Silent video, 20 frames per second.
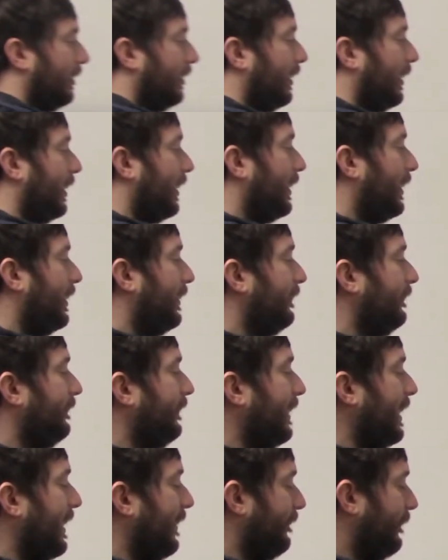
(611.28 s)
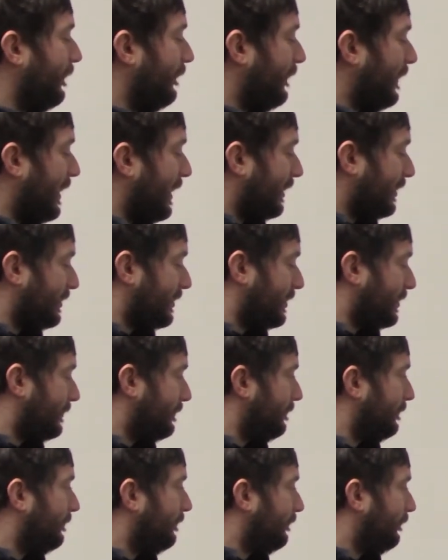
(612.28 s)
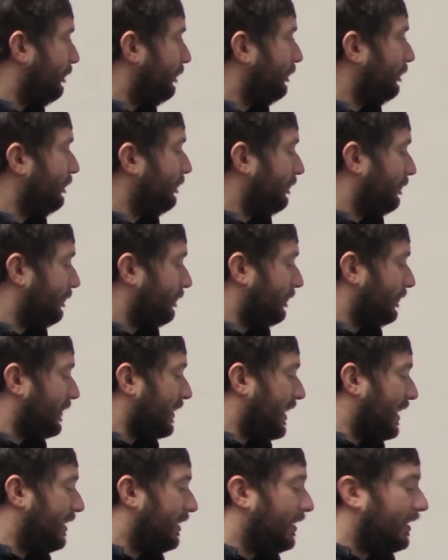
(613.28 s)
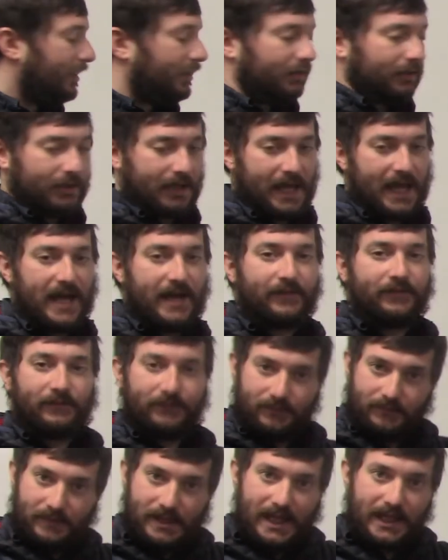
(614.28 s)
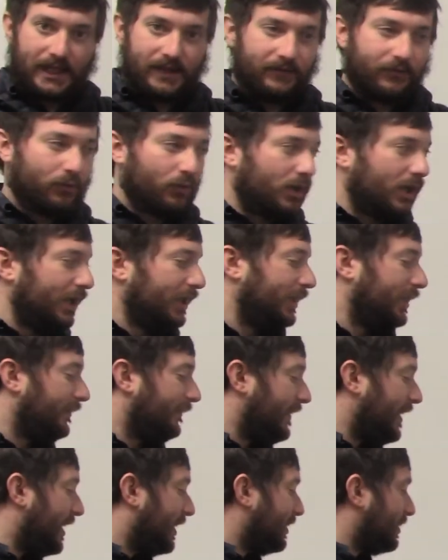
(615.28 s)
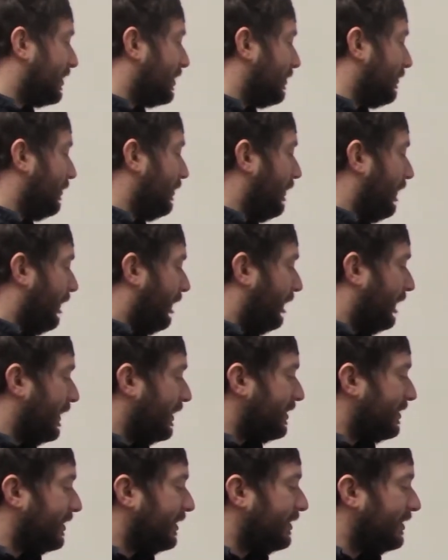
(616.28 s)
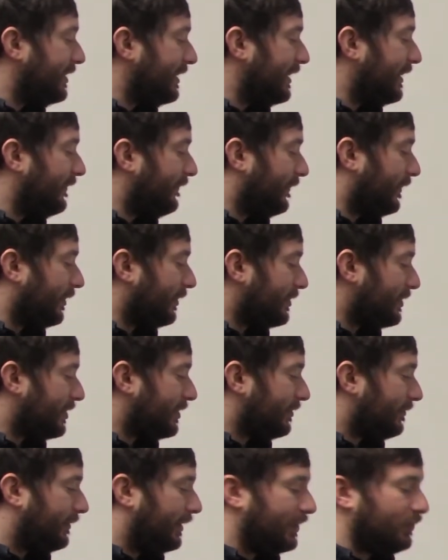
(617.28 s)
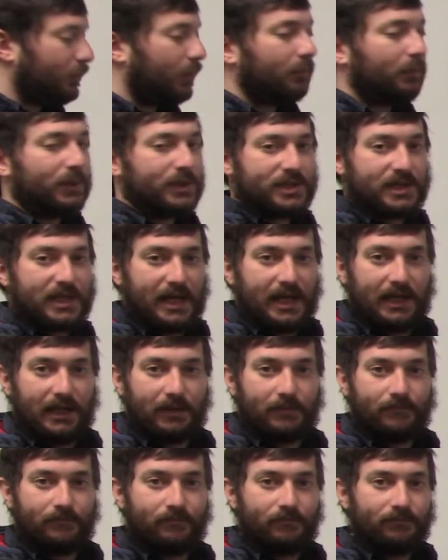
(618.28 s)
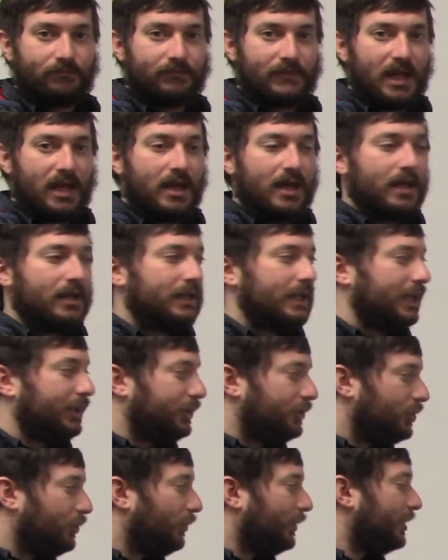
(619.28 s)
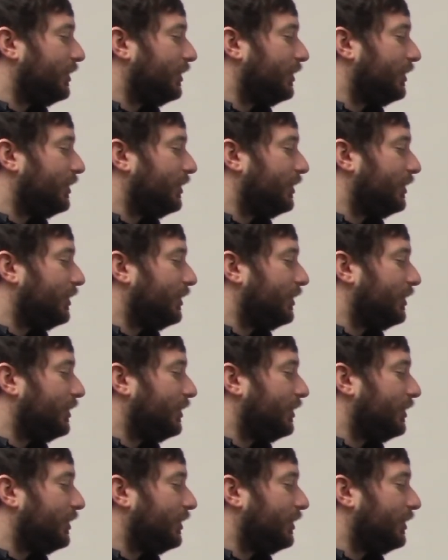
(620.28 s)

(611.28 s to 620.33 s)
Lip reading: of f of x. Okay? F -1 of x, this is the inverse, is what we're saying. Now you do want to